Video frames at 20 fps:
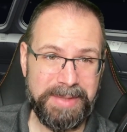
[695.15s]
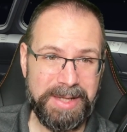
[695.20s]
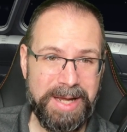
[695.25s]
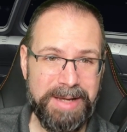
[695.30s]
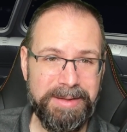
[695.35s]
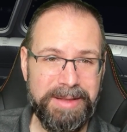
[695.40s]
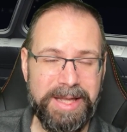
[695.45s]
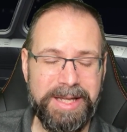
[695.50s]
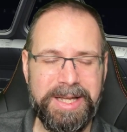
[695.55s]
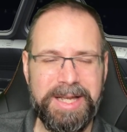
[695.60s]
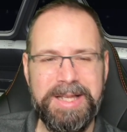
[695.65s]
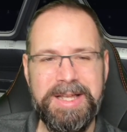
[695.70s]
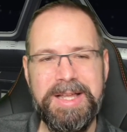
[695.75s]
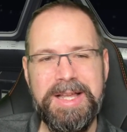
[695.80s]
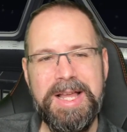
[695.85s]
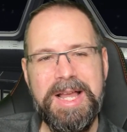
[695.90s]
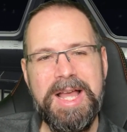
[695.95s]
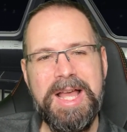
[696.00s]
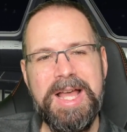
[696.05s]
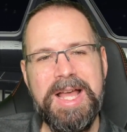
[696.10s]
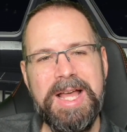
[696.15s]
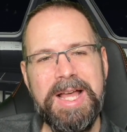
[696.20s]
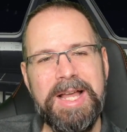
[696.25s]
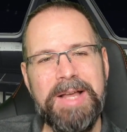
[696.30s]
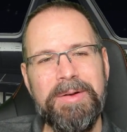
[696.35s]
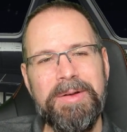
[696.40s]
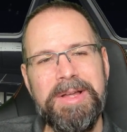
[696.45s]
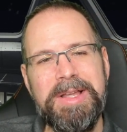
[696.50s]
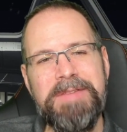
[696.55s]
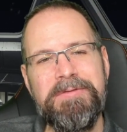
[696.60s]
I, like, I,
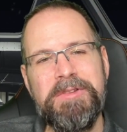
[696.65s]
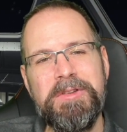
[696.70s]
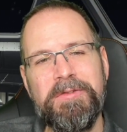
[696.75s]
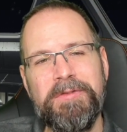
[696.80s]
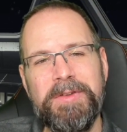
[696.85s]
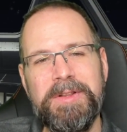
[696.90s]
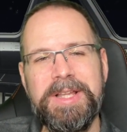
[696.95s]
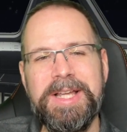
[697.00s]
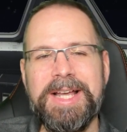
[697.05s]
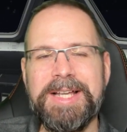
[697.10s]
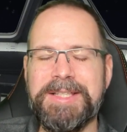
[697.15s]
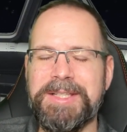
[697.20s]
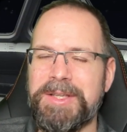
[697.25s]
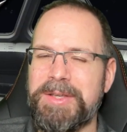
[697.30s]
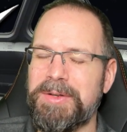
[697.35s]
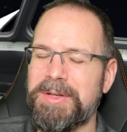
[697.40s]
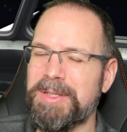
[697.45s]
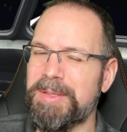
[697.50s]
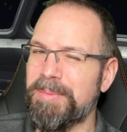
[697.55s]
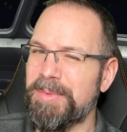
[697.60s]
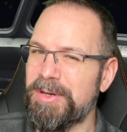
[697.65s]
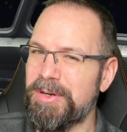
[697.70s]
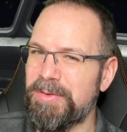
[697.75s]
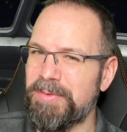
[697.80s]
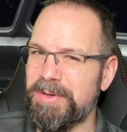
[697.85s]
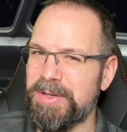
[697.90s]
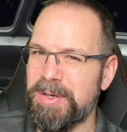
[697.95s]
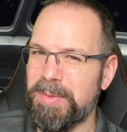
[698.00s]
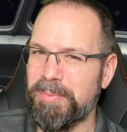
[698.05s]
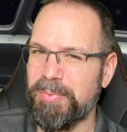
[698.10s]
if you fully executed the
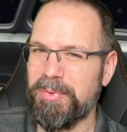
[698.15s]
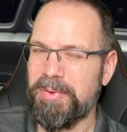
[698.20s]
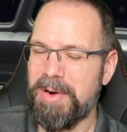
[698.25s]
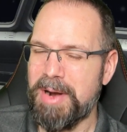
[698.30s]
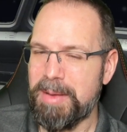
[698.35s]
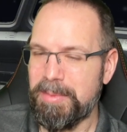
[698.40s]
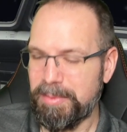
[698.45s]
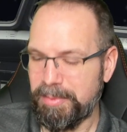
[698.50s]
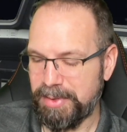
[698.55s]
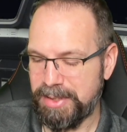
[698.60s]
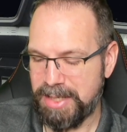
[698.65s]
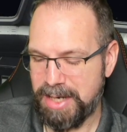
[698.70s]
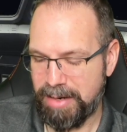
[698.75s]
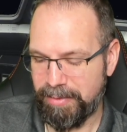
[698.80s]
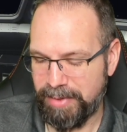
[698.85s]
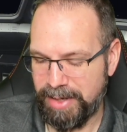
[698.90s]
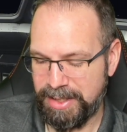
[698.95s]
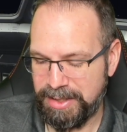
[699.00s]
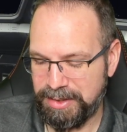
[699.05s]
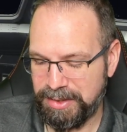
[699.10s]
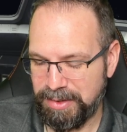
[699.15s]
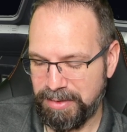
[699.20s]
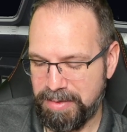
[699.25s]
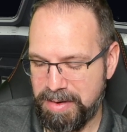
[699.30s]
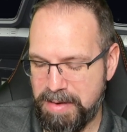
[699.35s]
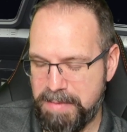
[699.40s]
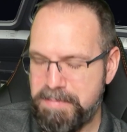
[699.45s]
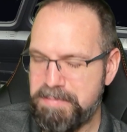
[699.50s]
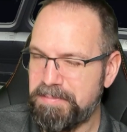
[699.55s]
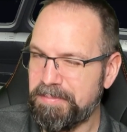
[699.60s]
maneuver, you're probably not range zero.